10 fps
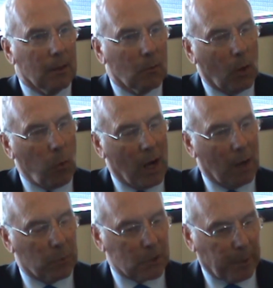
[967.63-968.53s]
Well, what
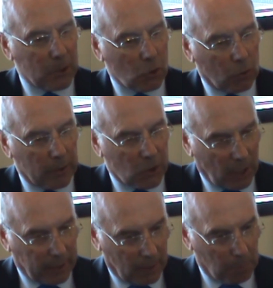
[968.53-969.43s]
happened was Big Jock got the
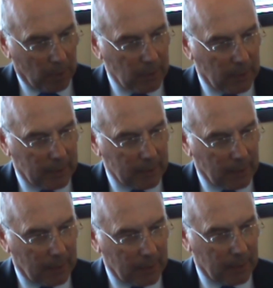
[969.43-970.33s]
sack on the Monday,
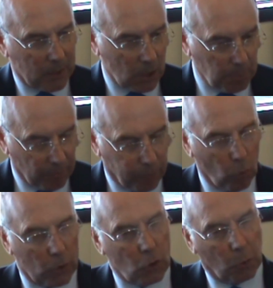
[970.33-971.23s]
and I said
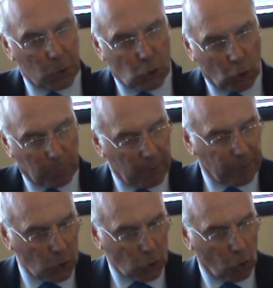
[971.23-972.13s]
before, Jock was tutoring me for
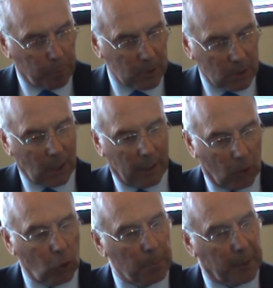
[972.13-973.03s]
his job. He says, Alec, I'm
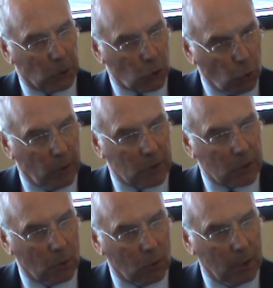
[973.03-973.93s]
going to bring Souness.
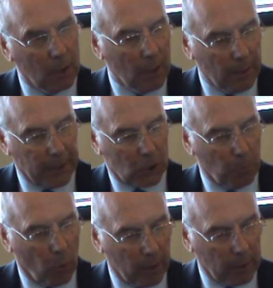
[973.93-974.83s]
So the next
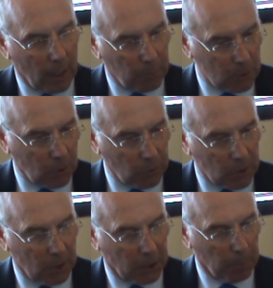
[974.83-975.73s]
morning I was down the
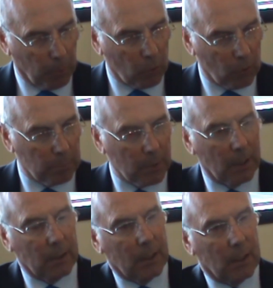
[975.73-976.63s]
stairs in the boot room,
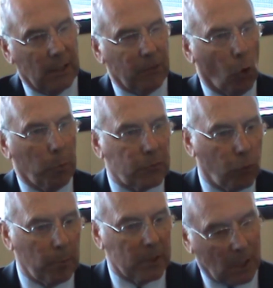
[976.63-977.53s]
and David Holmes
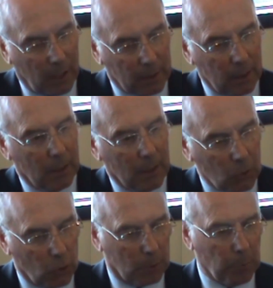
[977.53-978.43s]
phoned me. He said, Alec,
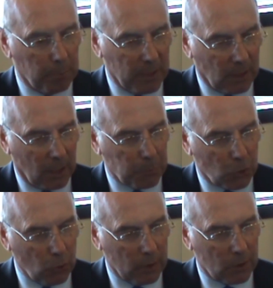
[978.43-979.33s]
could you come up and meet Graham
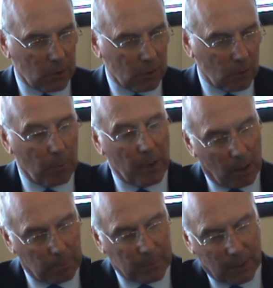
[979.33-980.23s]
Souness? So I met
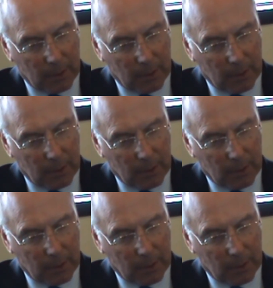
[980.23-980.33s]
him